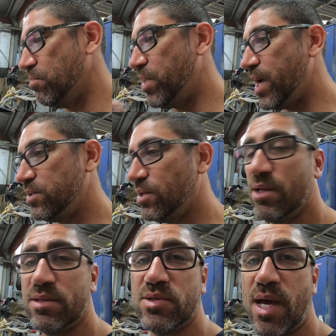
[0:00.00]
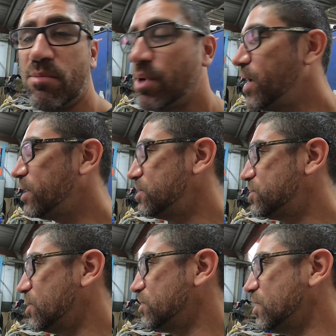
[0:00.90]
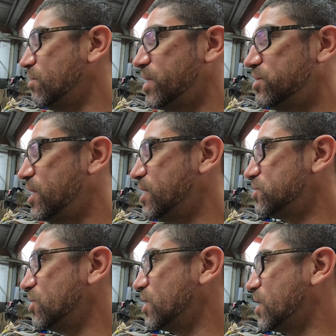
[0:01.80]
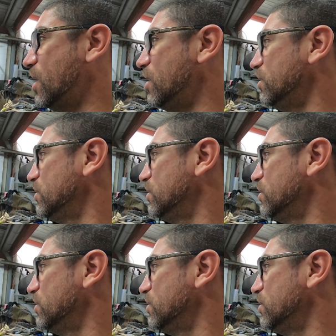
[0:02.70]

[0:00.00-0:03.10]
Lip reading: painted it in satin black, so it's going to match the outside of the car.